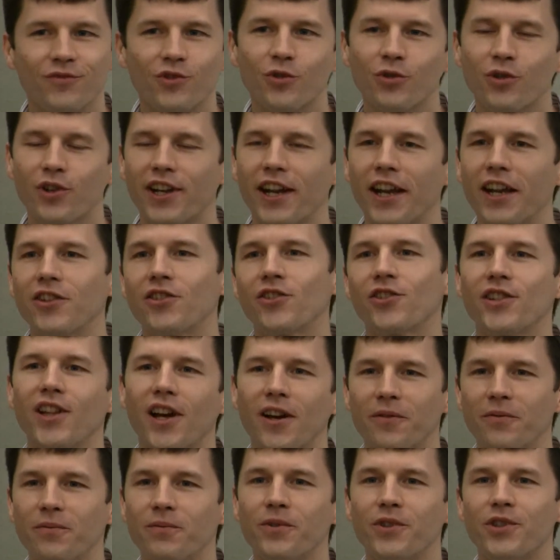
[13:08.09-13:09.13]
to create
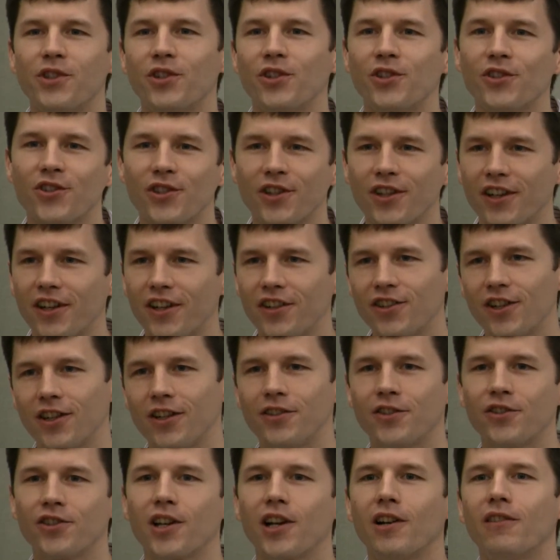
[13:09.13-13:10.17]
stuff which is uh,
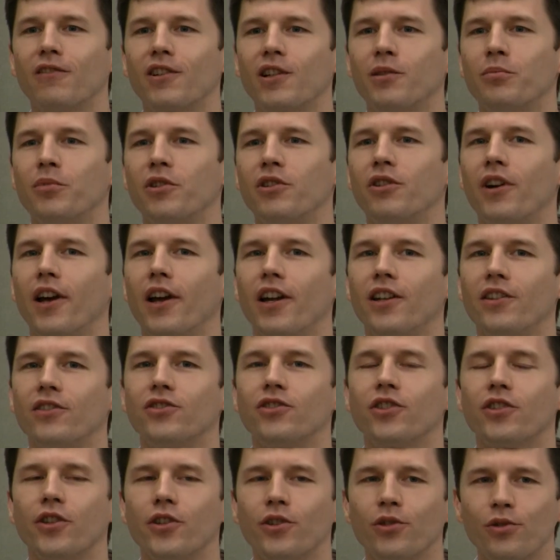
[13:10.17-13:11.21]
easily discoverable and
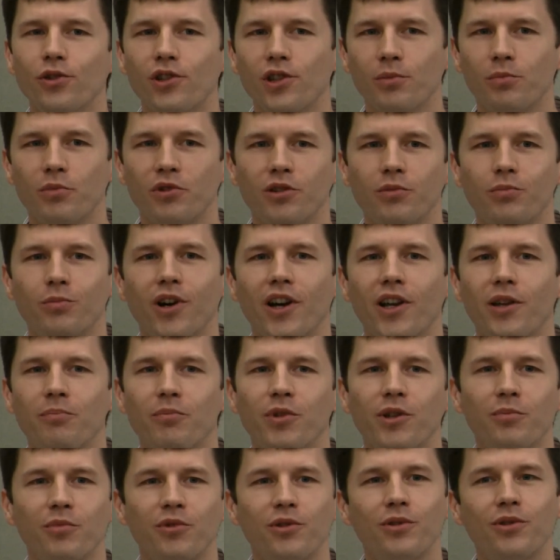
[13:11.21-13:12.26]
usable by
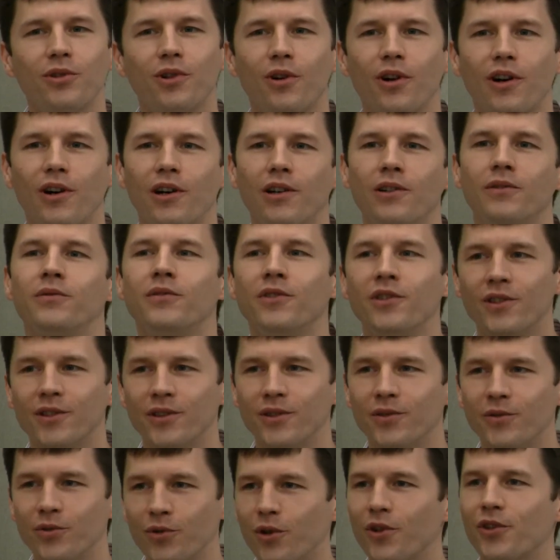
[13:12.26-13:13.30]
people who are
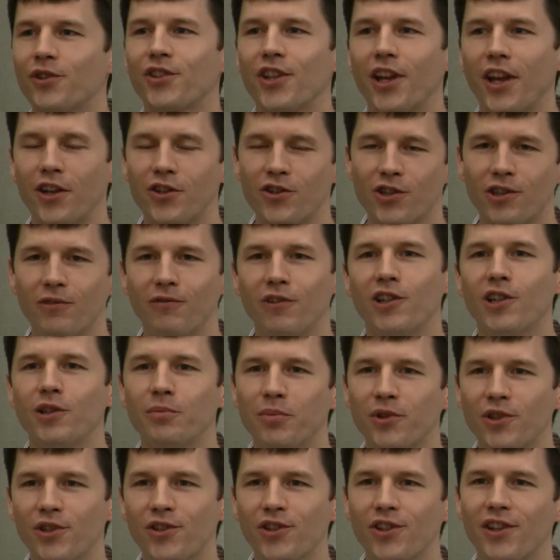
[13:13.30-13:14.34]
not SAGE
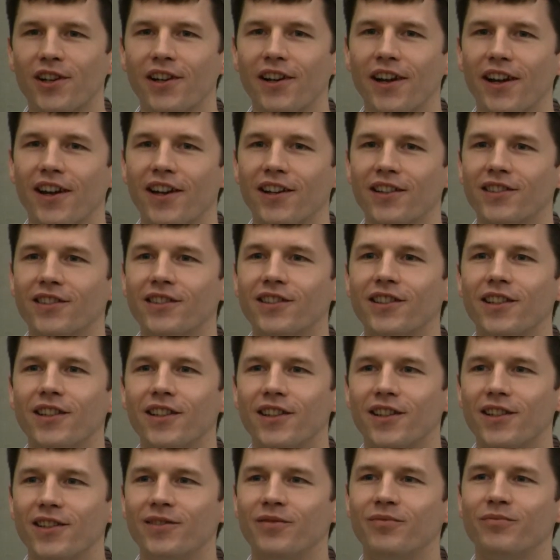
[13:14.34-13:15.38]
developers and
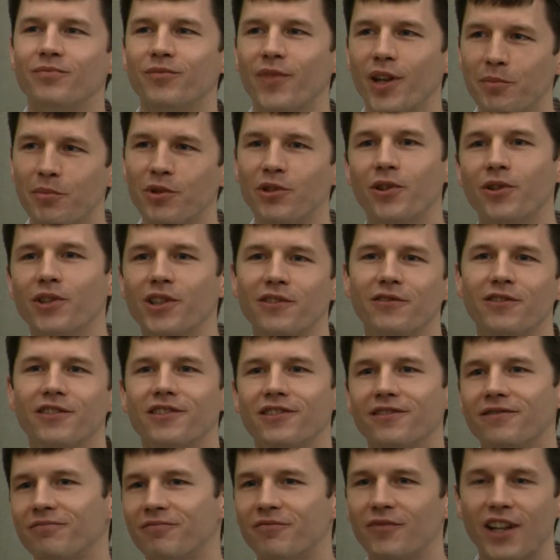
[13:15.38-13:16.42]
maybe not
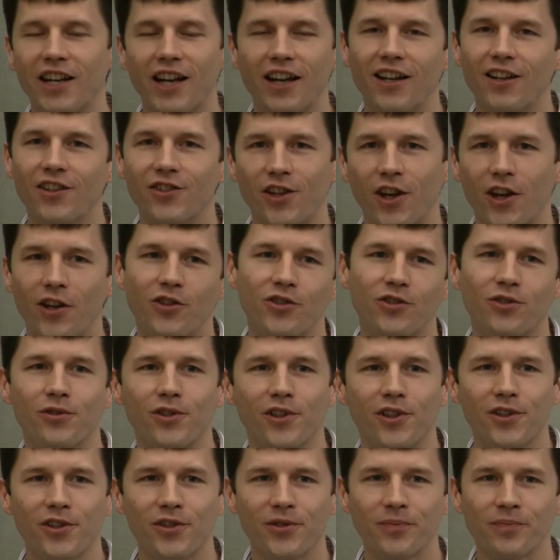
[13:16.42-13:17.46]
even really SAGE
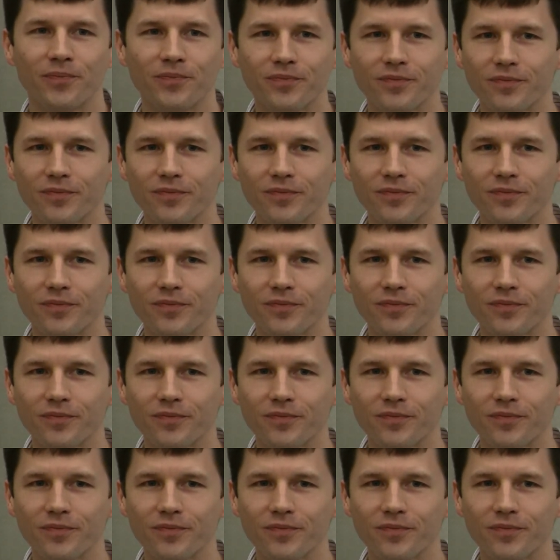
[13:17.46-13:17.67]
users.